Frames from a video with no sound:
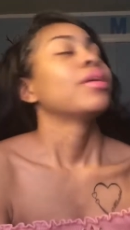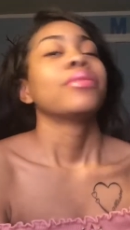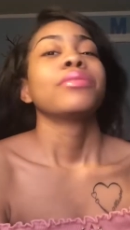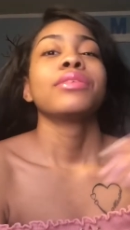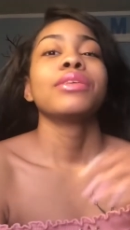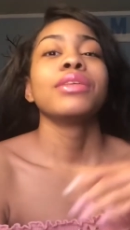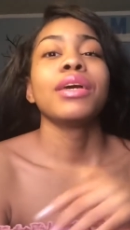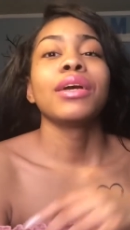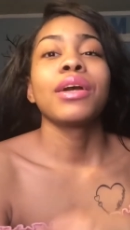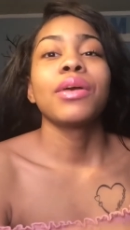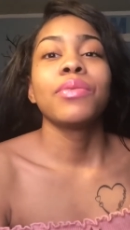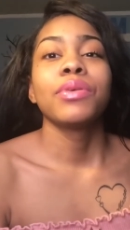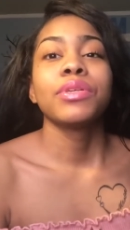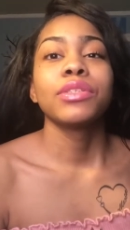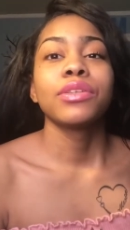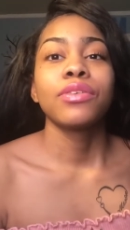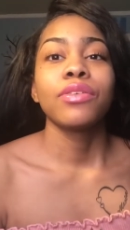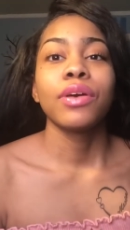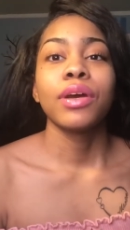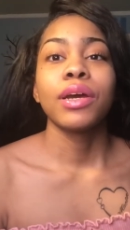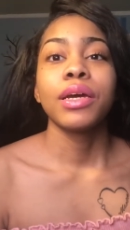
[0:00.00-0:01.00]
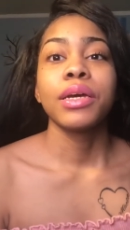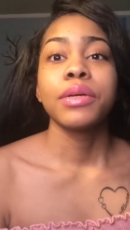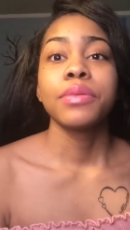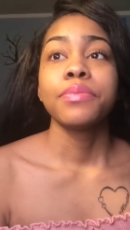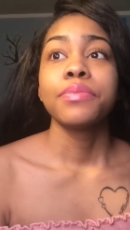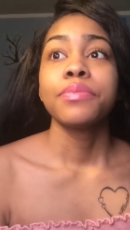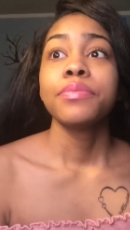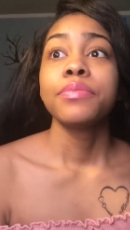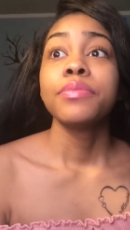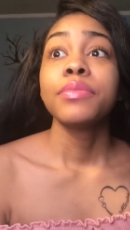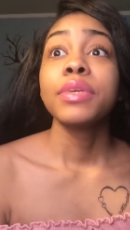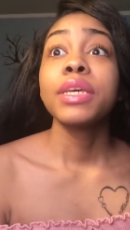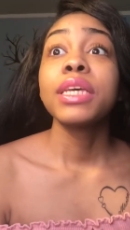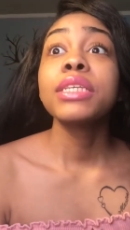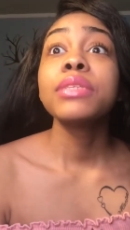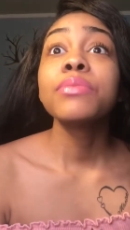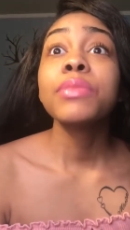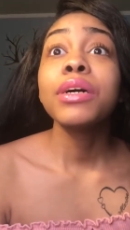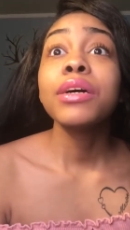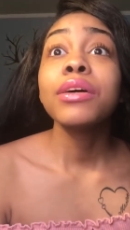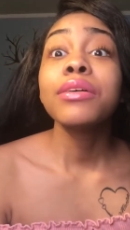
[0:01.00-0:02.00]
tonight I wasn't crying.
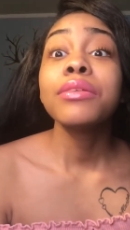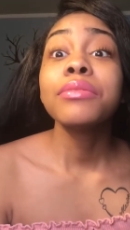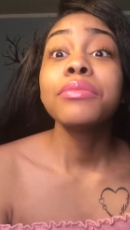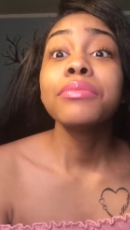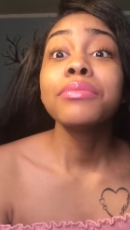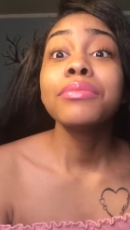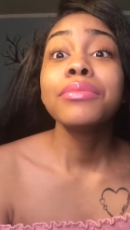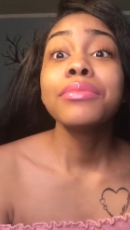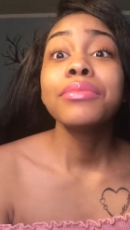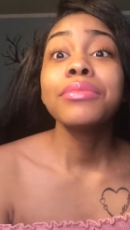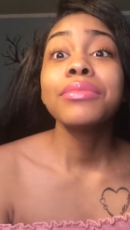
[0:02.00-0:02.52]
Yes, Mom.